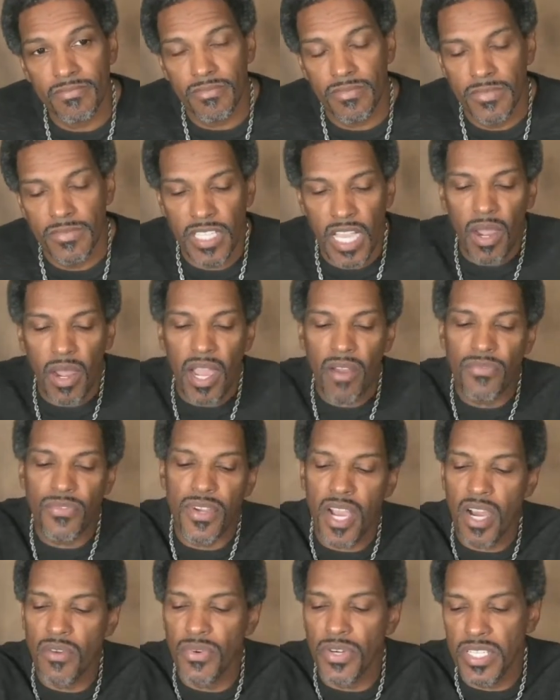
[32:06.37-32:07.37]
Now, I've
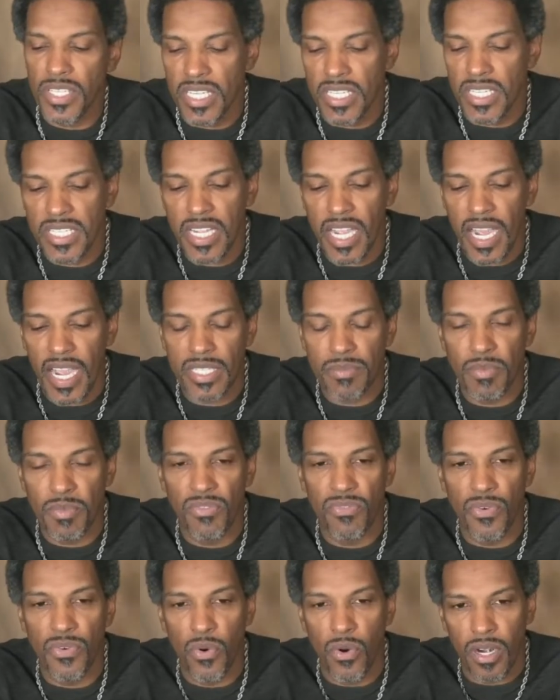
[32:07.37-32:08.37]
covered these guys
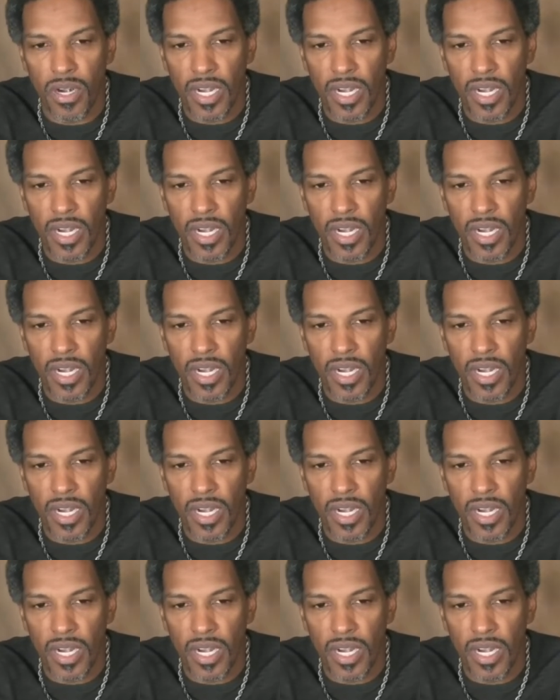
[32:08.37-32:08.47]
before,